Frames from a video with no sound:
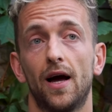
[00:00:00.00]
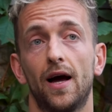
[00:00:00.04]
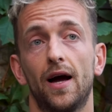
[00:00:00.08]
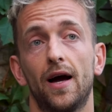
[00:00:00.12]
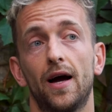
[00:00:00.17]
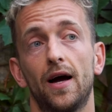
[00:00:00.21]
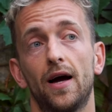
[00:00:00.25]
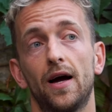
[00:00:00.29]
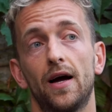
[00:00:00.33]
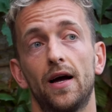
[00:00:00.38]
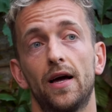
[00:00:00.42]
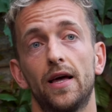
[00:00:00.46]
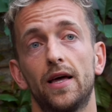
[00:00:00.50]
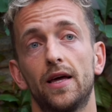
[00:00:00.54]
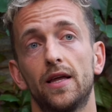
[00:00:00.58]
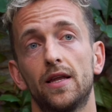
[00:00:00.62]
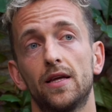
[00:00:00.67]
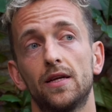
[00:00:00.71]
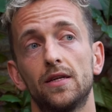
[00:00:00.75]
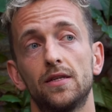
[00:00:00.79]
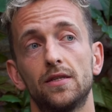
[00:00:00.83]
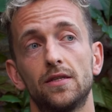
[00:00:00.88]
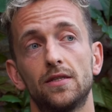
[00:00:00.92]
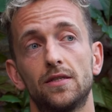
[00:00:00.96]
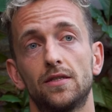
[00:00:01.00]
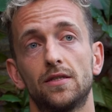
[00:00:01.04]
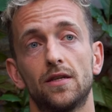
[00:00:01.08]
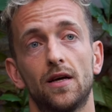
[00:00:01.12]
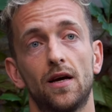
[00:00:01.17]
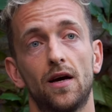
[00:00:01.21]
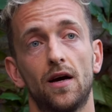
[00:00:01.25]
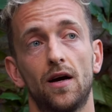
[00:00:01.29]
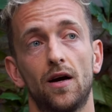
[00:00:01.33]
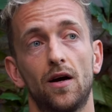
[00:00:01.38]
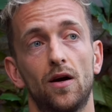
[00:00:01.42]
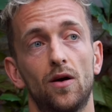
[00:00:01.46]
Uh, it is
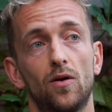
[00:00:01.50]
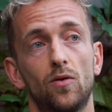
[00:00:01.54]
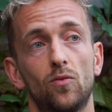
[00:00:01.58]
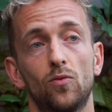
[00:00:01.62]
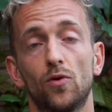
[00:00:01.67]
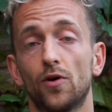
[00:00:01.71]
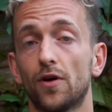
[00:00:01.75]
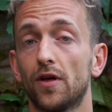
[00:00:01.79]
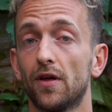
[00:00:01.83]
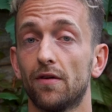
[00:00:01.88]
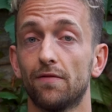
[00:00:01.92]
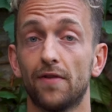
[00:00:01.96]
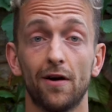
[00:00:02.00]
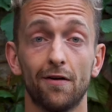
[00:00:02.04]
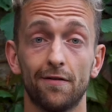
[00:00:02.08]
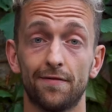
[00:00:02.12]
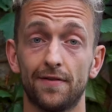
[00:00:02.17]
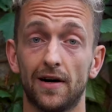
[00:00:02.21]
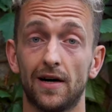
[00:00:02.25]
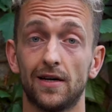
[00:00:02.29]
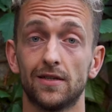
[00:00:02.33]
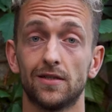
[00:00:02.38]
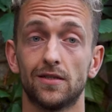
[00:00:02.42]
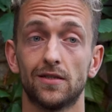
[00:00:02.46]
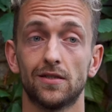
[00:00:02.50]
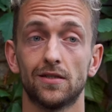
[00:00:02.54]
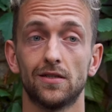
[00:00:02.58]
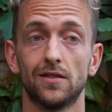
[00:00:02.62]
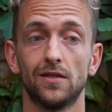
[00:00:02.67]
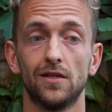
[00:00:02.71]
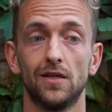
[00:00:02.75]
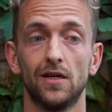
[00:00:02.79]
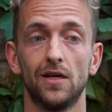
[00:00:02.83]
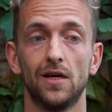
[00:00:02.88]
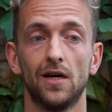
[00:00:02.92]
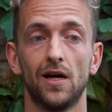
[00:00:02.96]
uh, working very
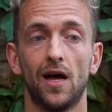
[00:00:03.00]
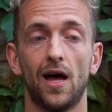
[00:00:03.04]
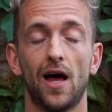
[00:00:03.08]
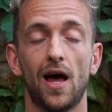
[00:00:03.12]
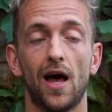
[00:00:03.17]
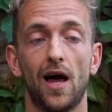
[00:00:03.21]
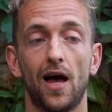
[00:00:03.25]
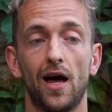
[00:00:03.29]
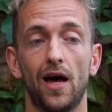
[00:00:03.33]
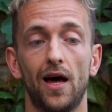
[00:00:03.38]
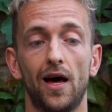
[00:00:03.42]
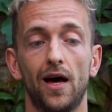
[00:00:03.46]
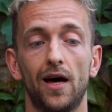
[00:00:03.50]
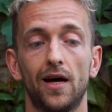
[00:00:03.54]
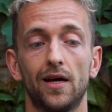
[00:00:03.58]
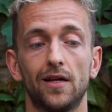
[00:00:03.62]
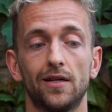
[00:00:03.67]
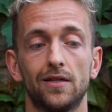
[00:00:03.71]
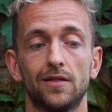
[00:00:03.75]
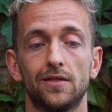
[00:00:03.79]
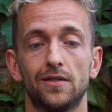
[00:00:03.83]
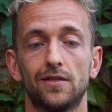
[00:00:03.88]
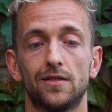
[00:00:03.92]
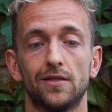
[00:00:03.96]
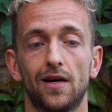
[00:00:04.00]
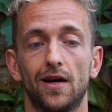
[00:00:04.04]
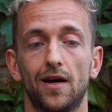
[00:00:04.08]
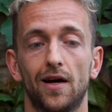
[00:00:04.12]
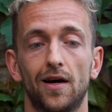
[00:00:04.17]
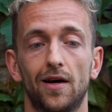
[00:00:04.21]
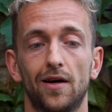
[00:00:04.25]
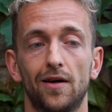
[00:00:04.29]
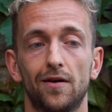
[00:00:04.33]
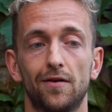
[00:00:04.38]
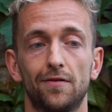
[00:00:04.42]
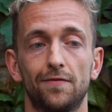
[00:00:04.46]
fast and
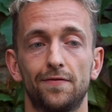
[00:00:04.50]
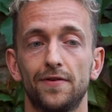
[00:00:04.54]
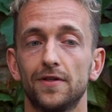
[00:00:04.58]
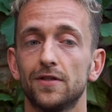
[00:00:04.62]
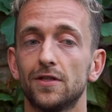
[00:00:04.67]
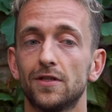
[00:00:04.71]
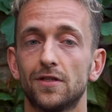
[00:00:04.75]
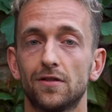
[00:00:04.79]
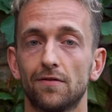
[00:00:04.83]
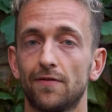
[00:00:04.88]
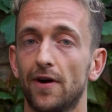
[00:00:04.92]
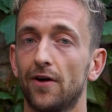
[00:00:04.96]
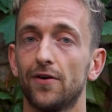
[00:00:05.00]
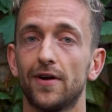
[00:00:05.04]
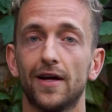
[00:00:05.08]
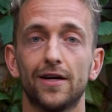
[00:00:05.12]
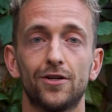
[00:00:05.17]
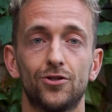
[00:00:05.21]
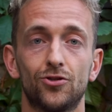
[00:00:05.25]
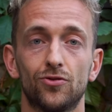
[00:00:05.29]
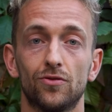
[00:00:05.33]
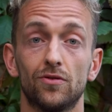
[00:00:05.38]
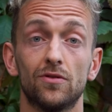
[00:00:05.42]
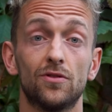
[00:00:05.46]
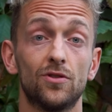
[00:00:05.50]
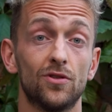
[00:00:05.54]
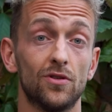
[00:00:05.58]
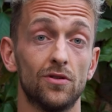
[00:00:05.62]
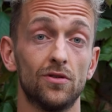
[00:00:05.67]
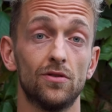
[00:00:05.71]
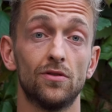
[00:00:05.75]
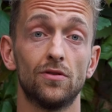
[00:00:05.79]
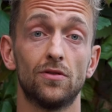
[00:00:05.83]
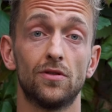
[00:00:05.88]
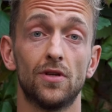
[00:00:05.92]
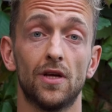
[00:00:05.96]
uh, feels very natural to
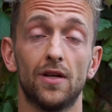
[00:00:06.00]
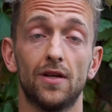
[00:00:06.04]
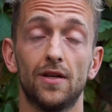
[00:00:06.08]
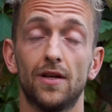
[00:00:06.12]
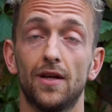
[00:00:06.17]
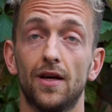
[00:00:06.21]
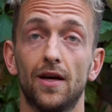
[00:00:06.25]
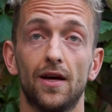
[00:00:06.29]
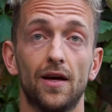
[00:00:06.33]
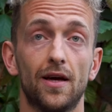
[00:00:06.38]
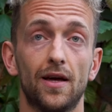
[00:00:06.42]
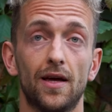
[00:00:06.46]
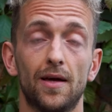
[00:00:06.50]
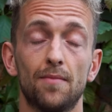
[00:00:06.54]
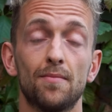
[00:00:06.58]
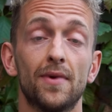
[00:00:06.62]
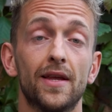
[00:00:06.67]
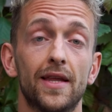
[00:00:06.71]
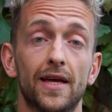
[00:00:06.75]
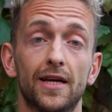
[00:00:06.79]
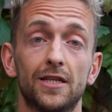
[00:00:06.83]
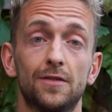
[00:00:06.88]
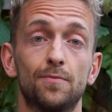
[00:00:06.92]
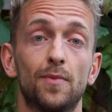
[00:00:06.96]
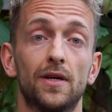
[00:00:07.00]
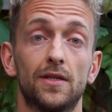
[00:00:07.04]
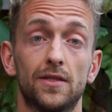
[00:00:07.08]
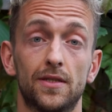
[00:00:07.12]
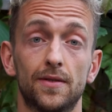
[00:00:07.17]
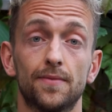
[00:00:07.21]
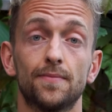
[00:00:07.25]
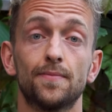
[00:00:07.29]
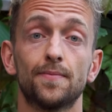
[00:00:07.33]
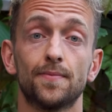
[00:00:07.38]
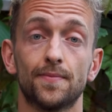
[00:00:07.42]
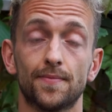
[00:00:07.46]
use in, uh, in many
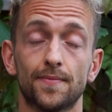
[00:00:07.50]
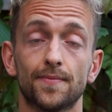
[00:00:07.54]
aspects.